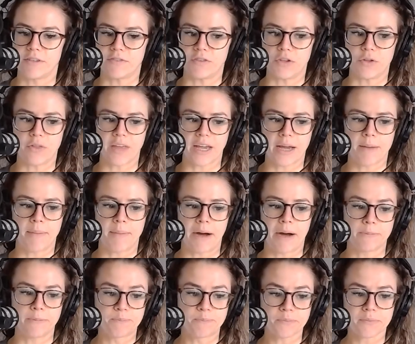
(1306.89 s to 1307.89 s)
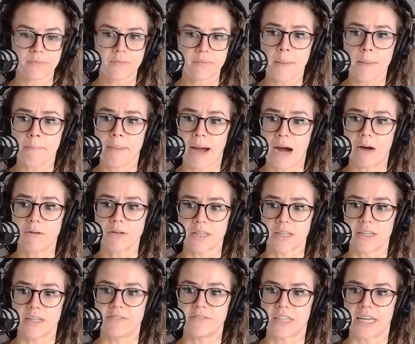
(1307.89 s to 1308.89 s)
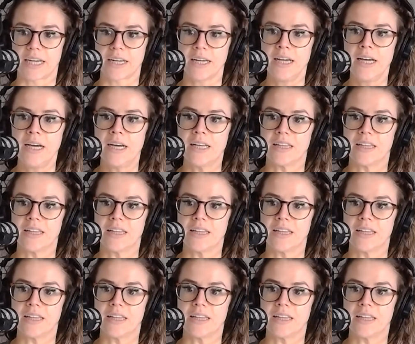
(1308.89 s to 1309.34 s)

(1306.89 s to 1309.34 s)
If you think about powerlifting,